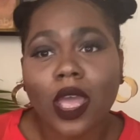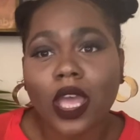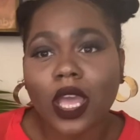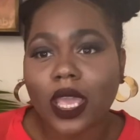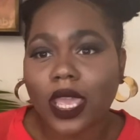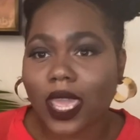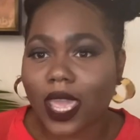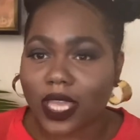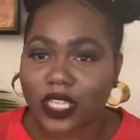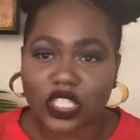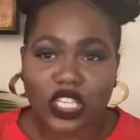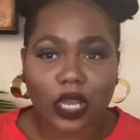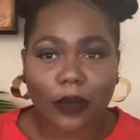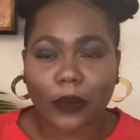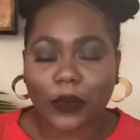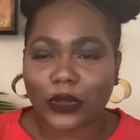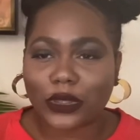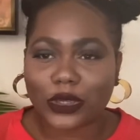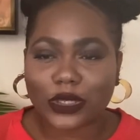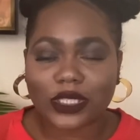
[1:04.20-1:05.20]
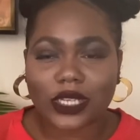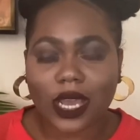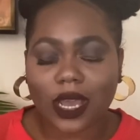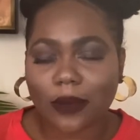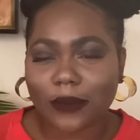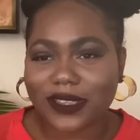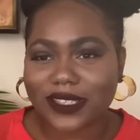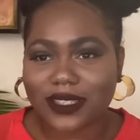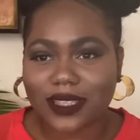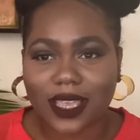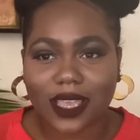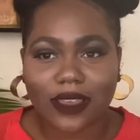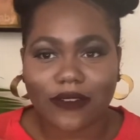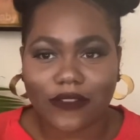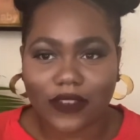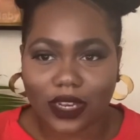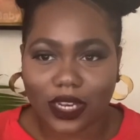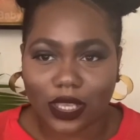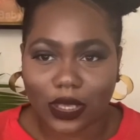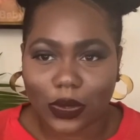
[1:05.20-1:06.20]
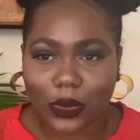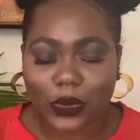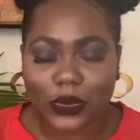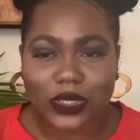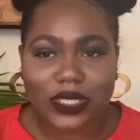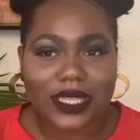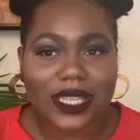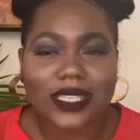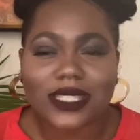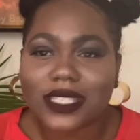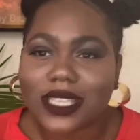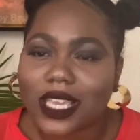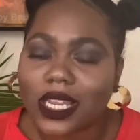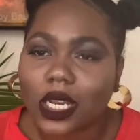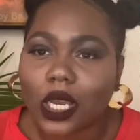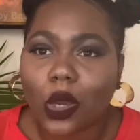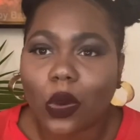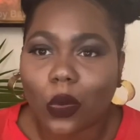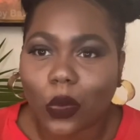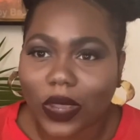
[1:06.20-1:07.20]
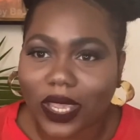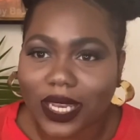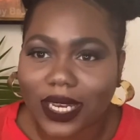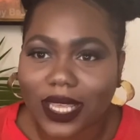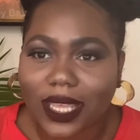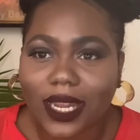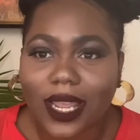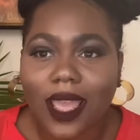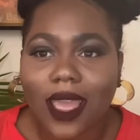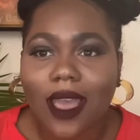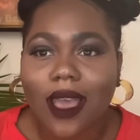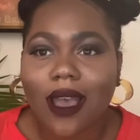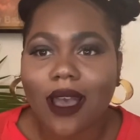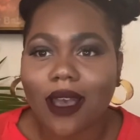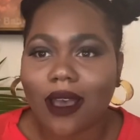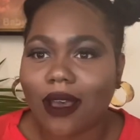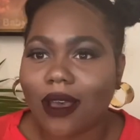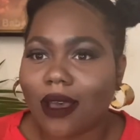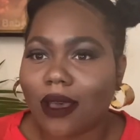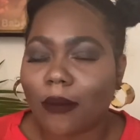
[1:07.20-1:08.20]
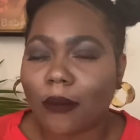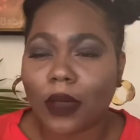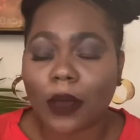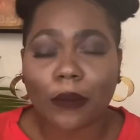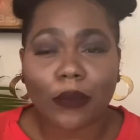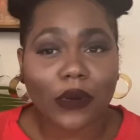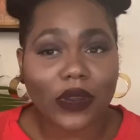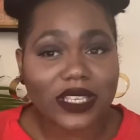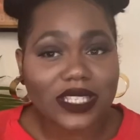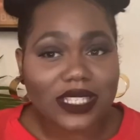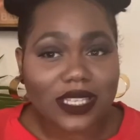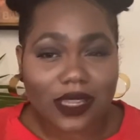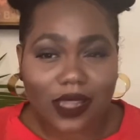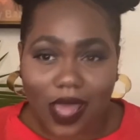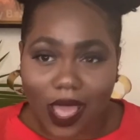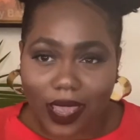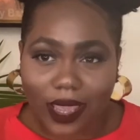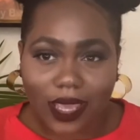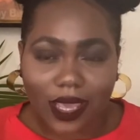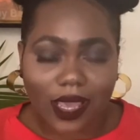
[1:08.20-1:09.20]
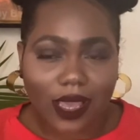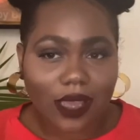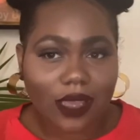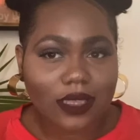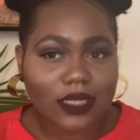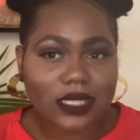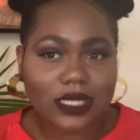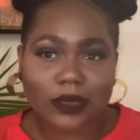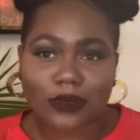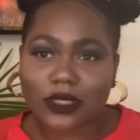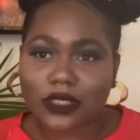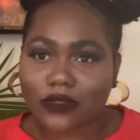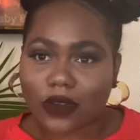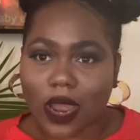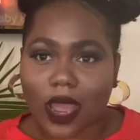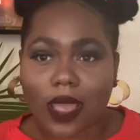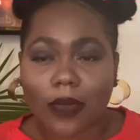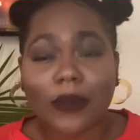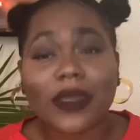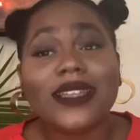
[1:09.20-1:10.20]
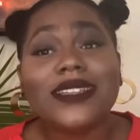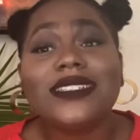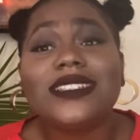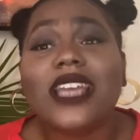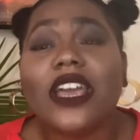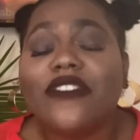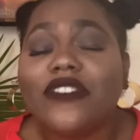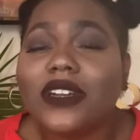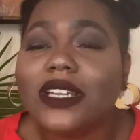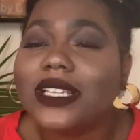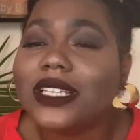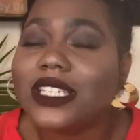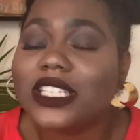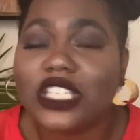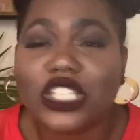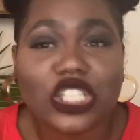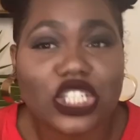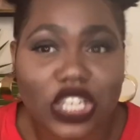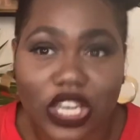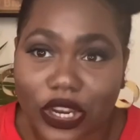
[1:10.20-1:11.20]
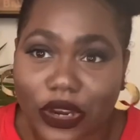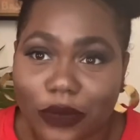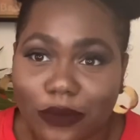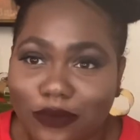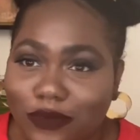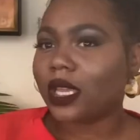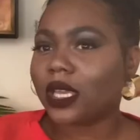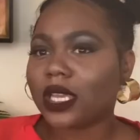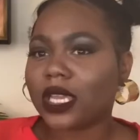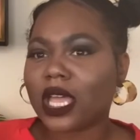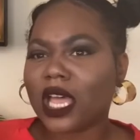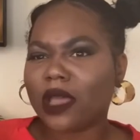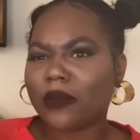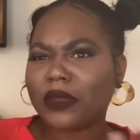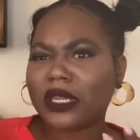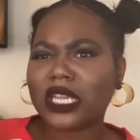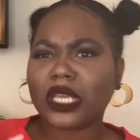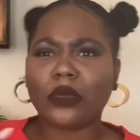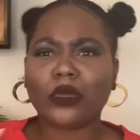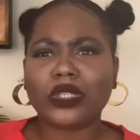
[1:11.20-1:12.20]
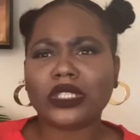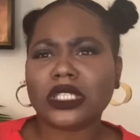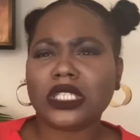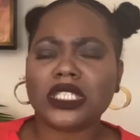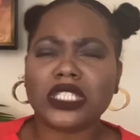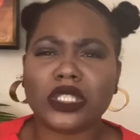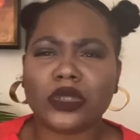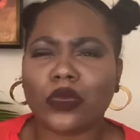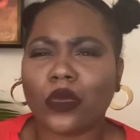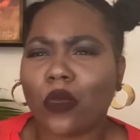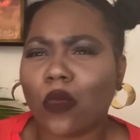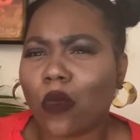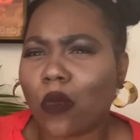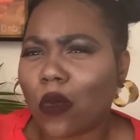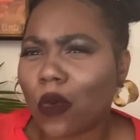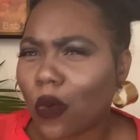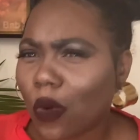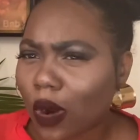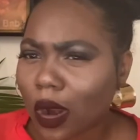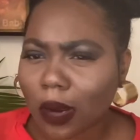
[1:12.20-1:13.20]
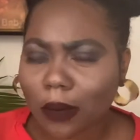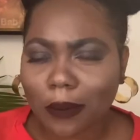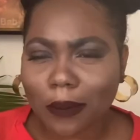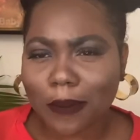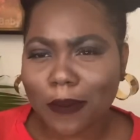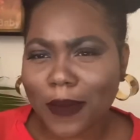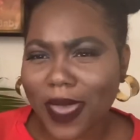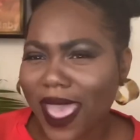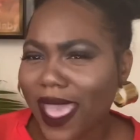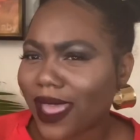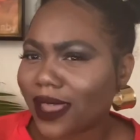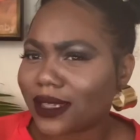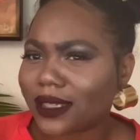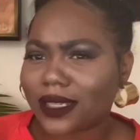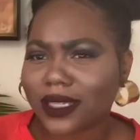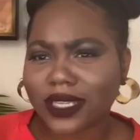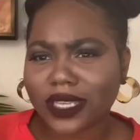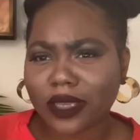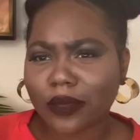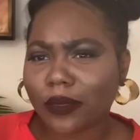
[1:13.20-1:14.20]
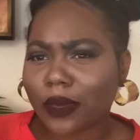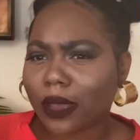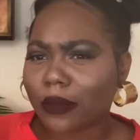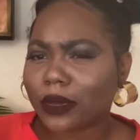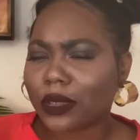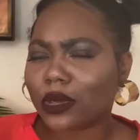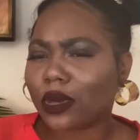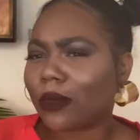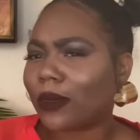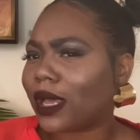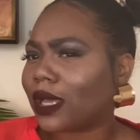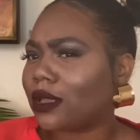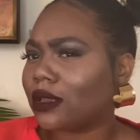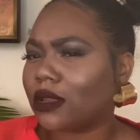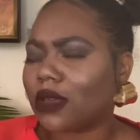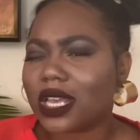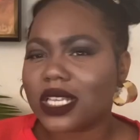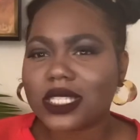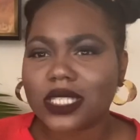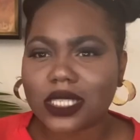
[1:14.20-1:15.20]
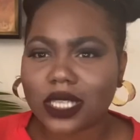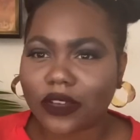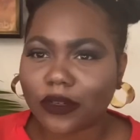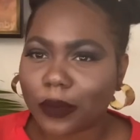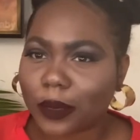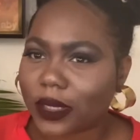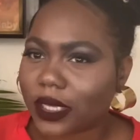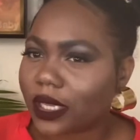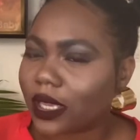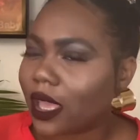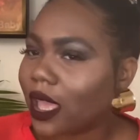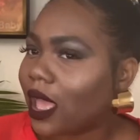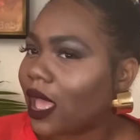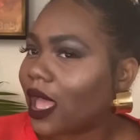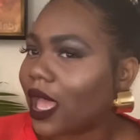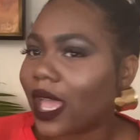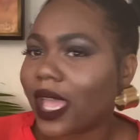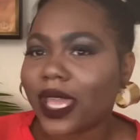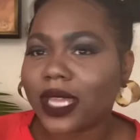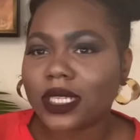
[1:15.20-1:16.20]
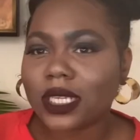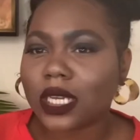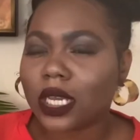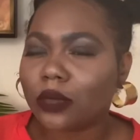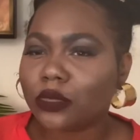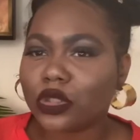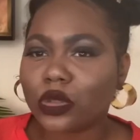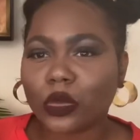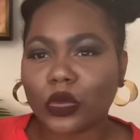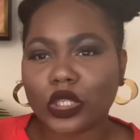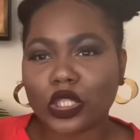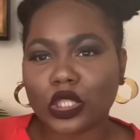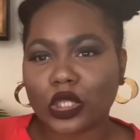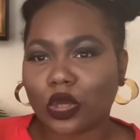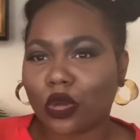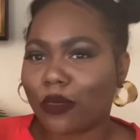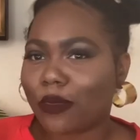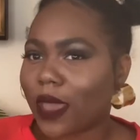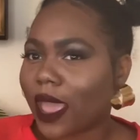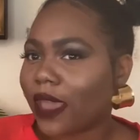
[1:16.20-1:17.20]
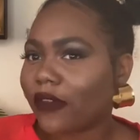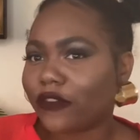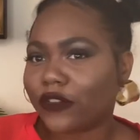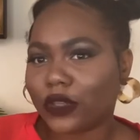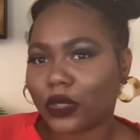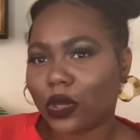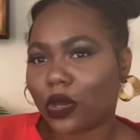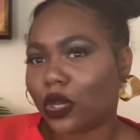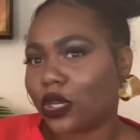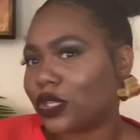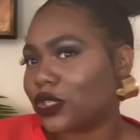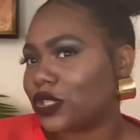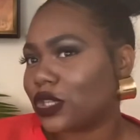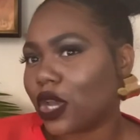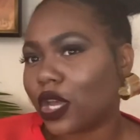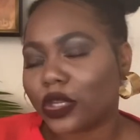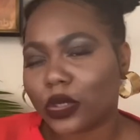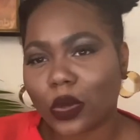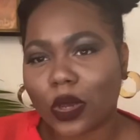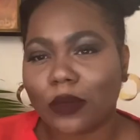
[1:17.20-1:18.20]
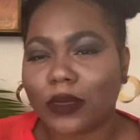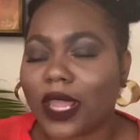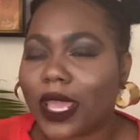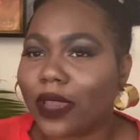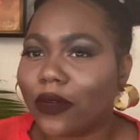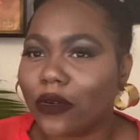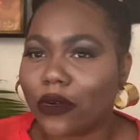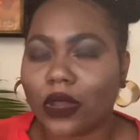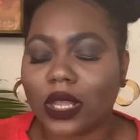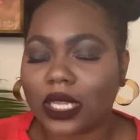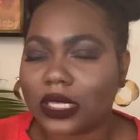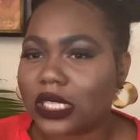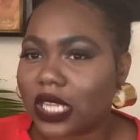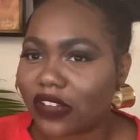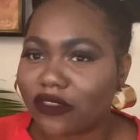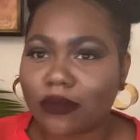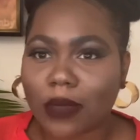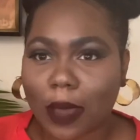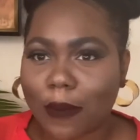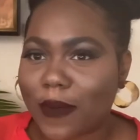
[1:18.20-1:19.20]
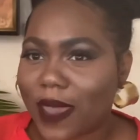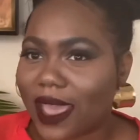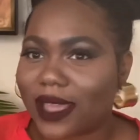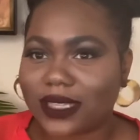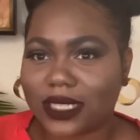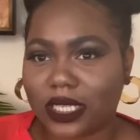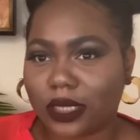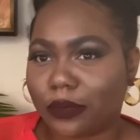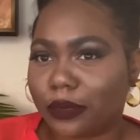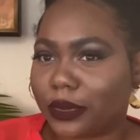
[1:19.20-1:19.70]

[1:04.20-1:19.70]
Catch up on your Tommy's Take videos. Let's get acquainted. Press like, subscribe, and definitely share. Coming in with this warm matte lip. I've been on my gloss stuff, but I had to come through with a little matte for y'all because y'all know I'm that girl. I love my matte lip.